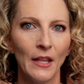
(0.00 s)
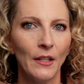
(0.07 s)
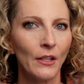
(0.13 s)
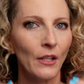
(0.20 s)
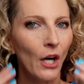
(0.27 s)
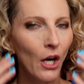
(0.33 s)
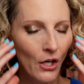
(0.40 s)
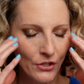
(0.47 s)

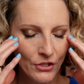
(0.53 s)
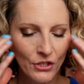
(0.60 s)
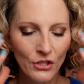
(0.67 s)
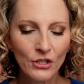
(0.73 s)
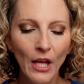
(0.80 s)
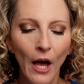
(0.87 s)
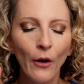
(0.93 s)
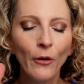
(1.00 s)
There are
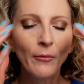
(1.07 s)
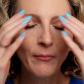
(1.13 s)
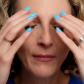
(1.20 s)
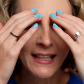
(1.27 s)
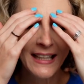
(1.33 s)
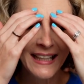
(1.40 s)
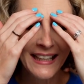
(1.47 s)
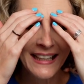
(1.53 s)
so
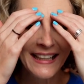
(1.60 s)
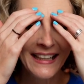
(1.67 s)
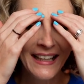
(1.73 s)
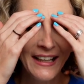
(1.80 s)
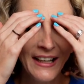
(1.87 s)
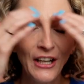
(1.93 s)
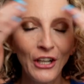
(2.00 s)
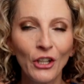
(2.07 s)
many
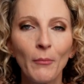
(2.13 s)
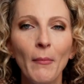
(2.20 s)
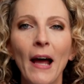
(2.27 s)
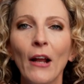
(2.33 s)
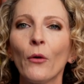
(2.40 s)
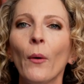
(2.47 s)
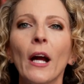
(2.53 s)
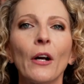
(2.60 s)

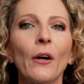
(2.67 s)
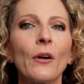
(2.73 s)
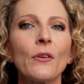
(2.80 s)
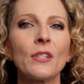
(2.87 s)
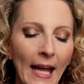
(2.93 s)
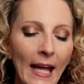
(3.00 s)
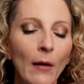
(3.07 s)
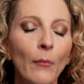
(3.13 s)
grammatical errors.
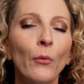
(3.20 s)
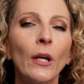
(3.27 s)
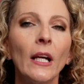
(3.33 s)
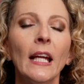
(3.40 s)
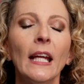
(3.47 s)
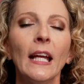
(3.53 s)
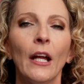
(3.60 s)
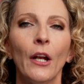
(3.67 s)
I am
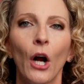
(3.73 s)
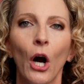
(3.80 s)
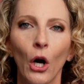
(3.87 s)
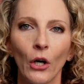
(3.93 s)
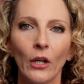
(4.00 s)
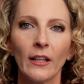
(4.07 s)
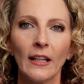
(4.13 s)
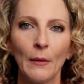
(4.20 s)
reading an
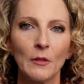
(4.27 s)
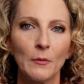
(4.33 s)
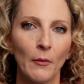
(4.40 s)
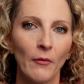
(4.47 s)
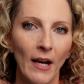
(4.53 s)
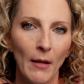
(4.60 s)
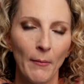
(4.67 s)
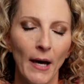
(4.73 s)
arc that was
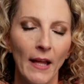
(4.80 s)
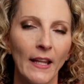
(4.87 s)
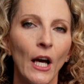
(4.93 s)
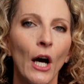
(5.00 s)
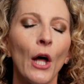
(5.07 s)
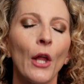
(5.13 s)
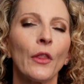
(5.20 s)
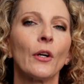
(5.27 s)
provided by the
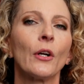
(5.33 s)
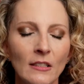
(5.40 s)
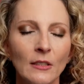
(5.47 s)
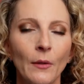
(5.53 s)
author,